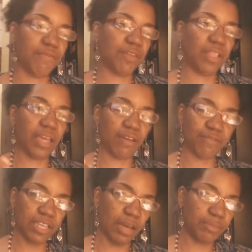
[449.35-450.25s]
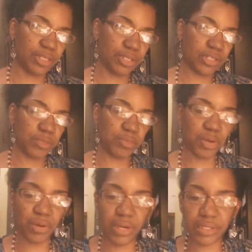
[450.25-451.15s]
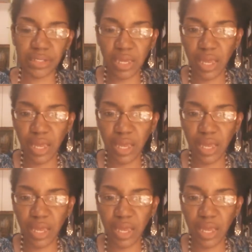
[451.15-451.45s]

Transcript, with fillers: feel like I've tapped into spirit